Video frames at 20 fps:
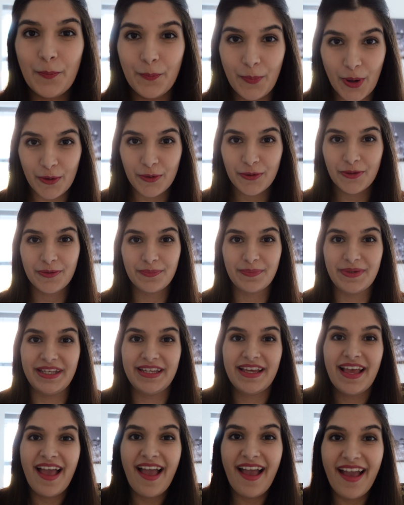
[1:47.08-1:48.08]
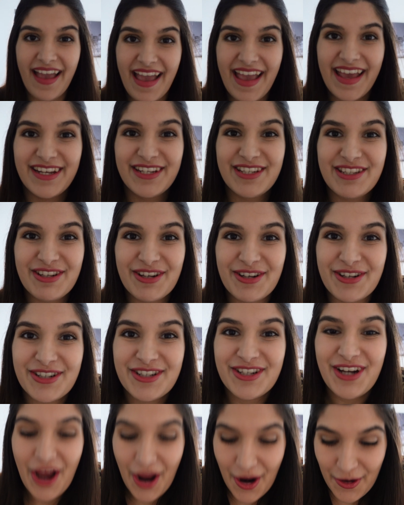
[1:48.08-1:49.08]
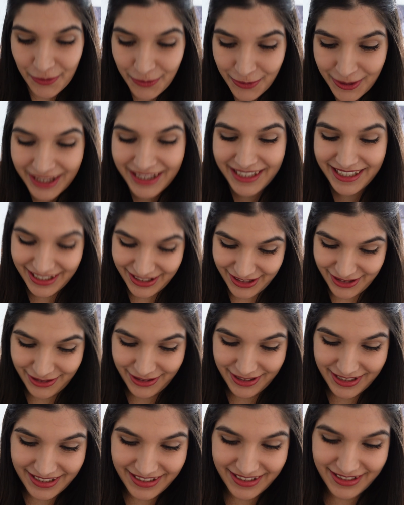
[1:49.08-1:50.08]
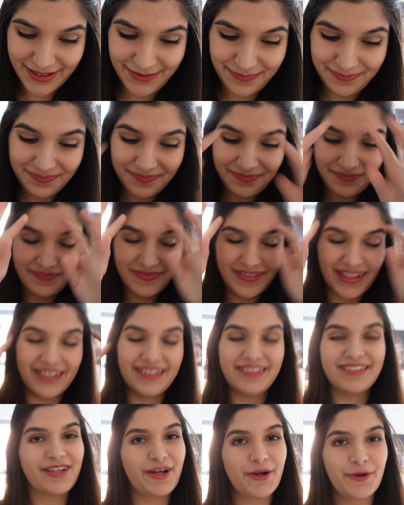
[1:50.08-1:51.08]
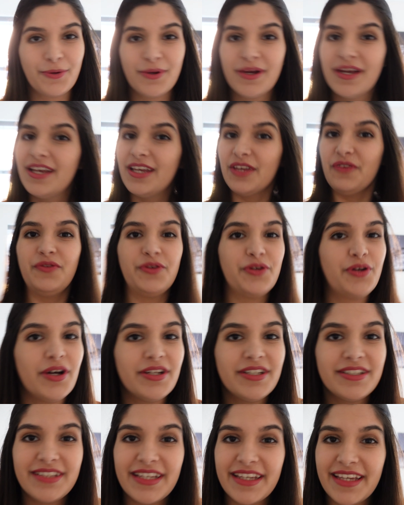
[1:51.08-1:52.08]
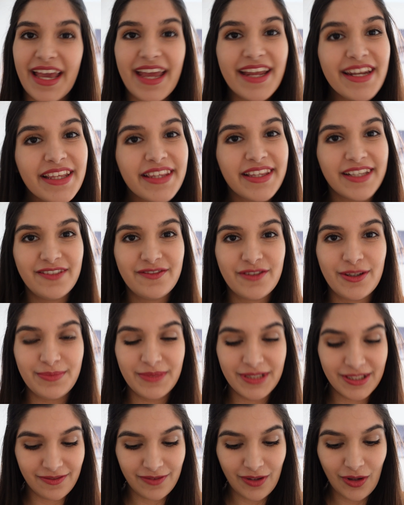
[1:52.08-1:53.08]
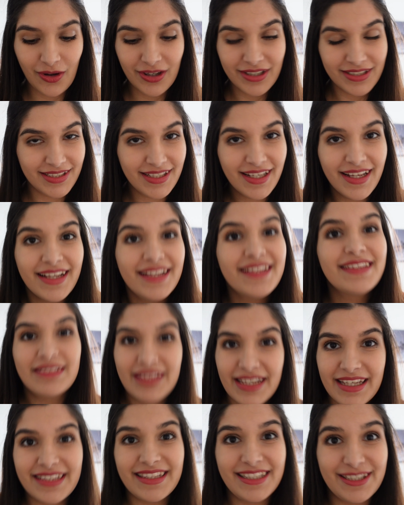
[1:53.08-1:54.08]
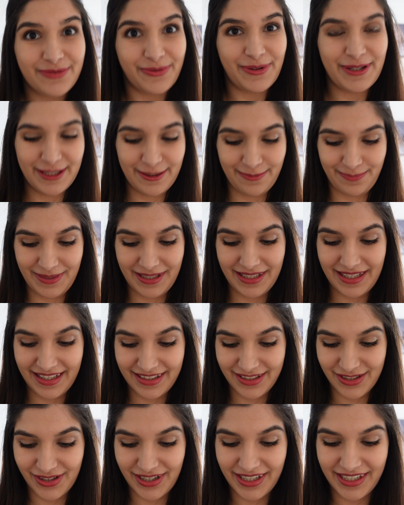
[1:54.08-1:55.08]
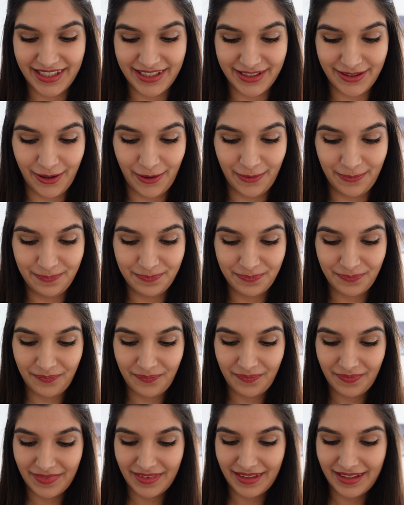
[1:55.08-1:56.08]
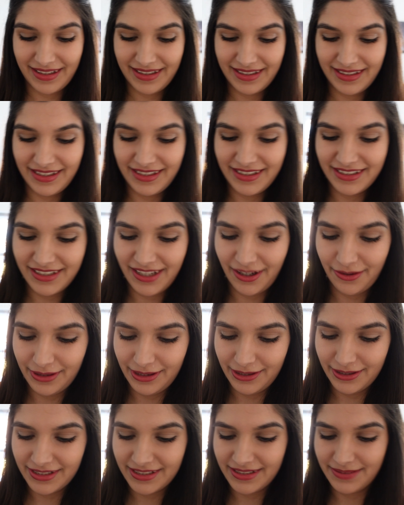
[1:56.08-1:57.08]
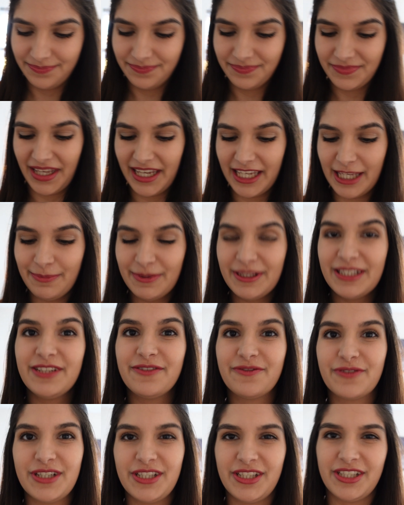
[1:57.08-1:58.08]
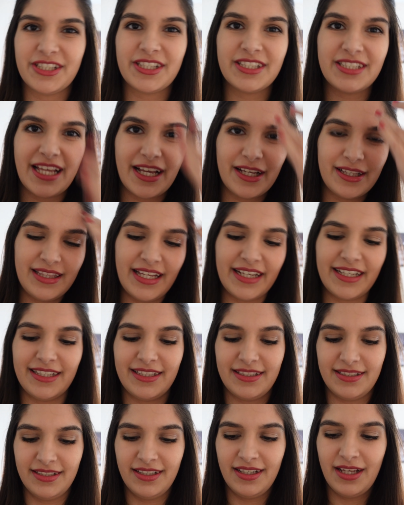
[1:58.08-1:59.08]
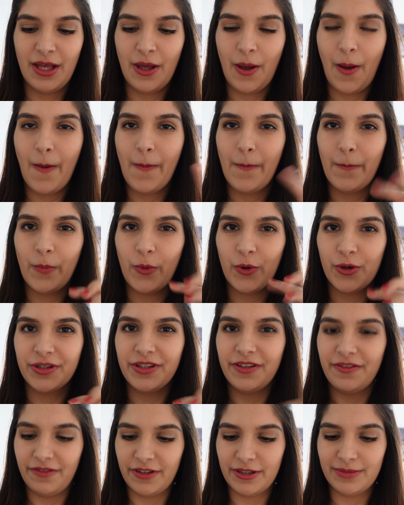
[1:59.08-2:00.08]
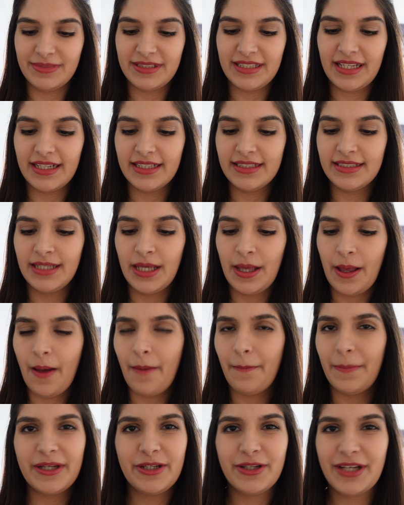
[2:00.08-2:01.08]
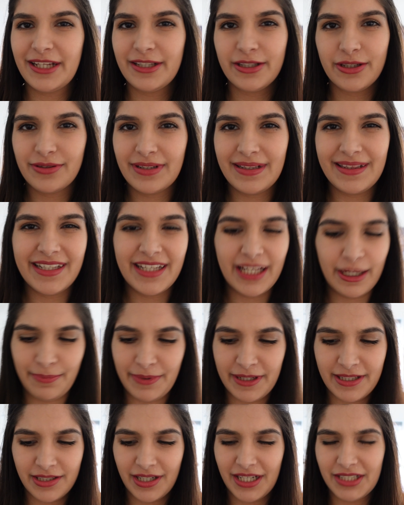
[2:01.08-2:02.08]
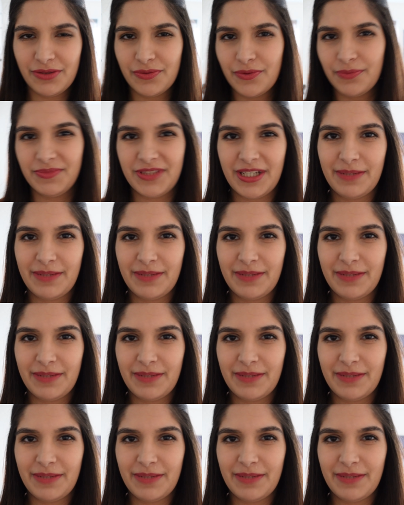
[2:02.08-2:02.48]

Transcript: Both me and Josh really enjoy it. And so if you're gonna take anything from these vlogs, take this recipe and try it at home. Here's how it looks. I keep it in the fridge just because I like it more on the firm side, but you can totally keep it at room